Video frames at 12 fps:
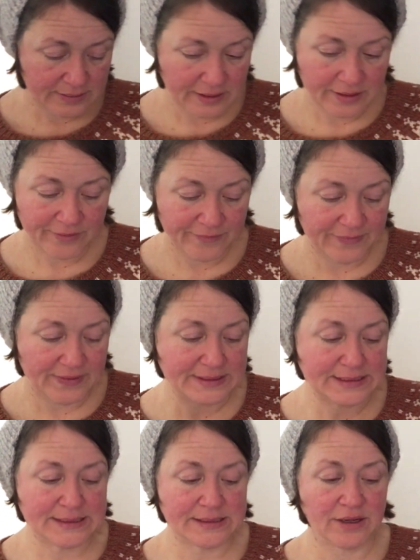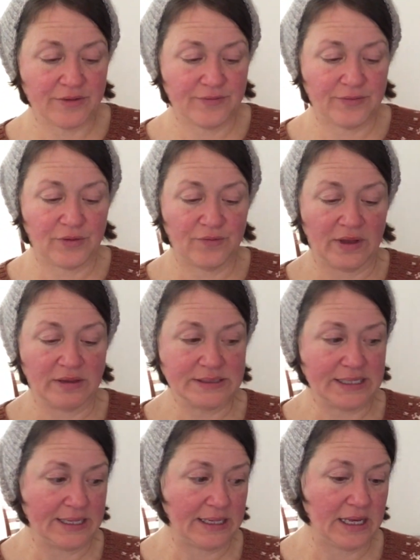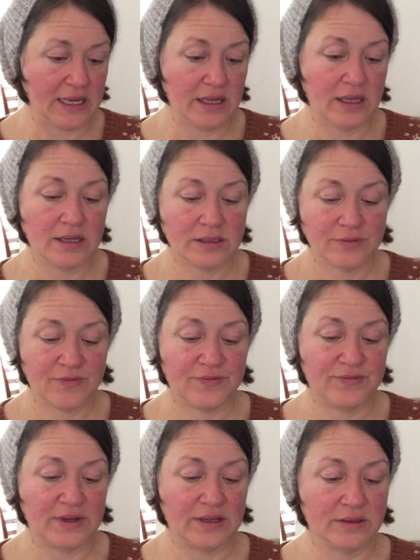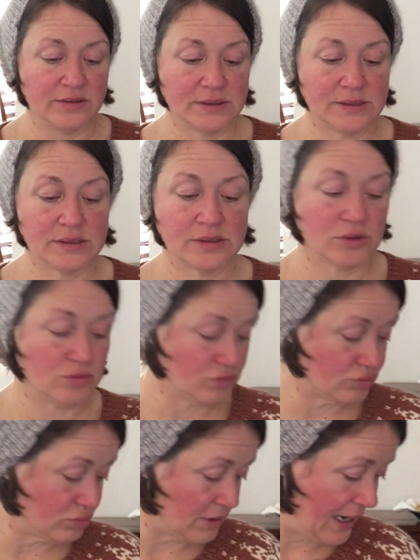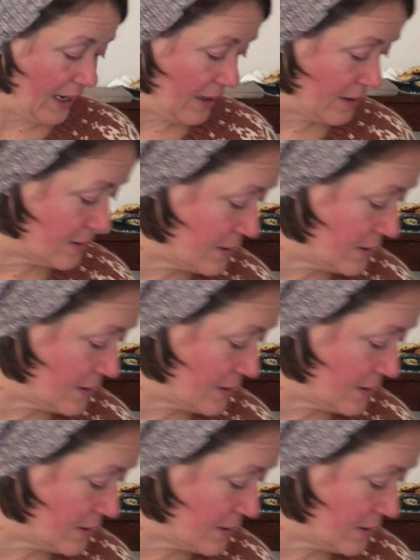Love this stuff for felting. It felt great.